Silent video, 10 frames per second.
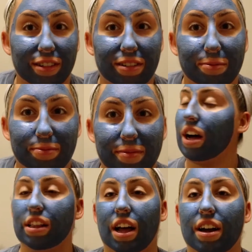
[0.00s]
A
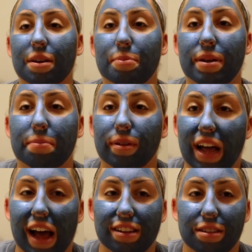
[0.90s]
lot of people
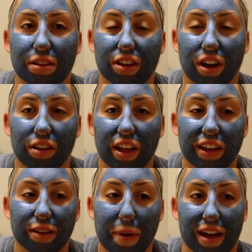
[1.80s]
ask me, you know,
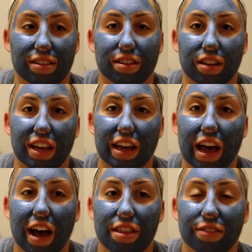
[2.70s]
like, Madison, like,
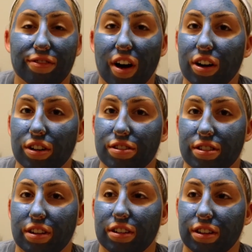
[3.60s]
how the fuck are you
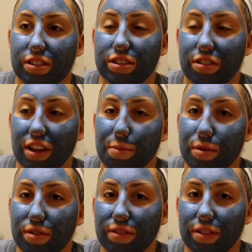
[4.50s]
single? You're so, like,
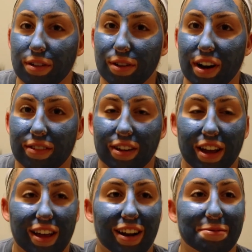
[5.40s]
beautiful or whatever.
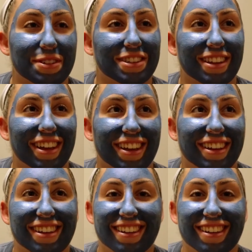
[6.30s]
And I'm just like,